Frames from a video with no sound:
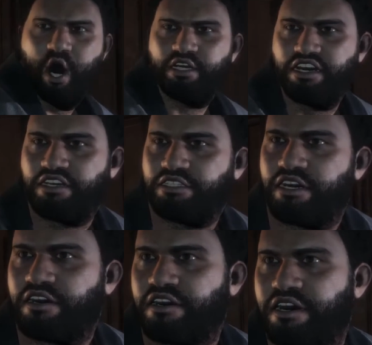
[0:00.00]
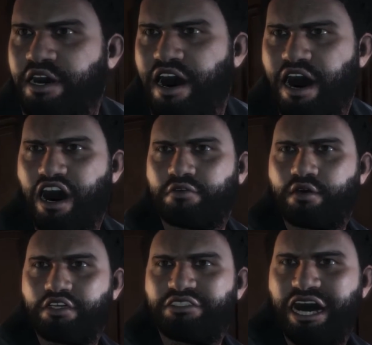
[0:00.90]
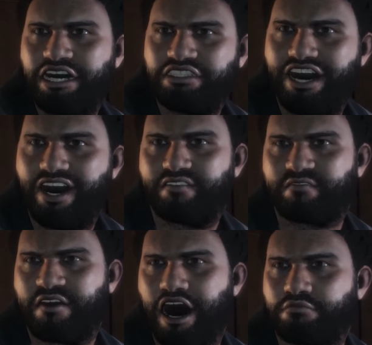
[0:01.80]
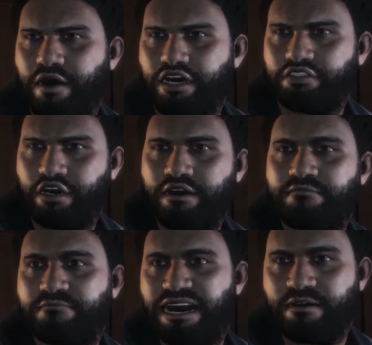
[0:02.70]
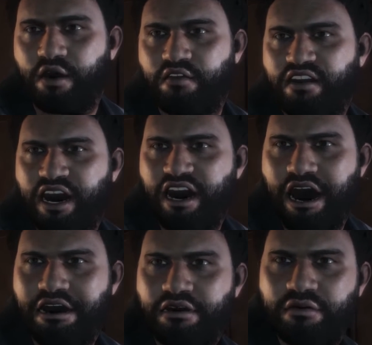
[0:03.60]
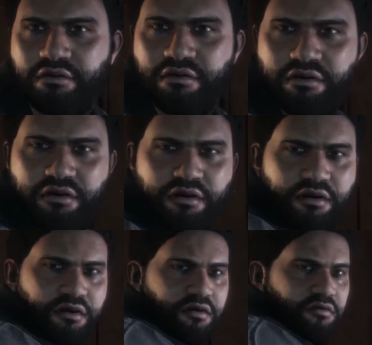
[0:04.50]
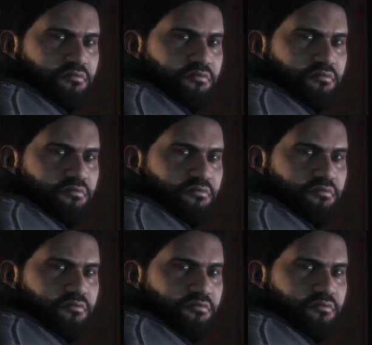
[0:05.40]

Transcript: Jones. Actually, yeah, it is. Now I think about it, he would be, uh, minutes, uh, what's his name? What?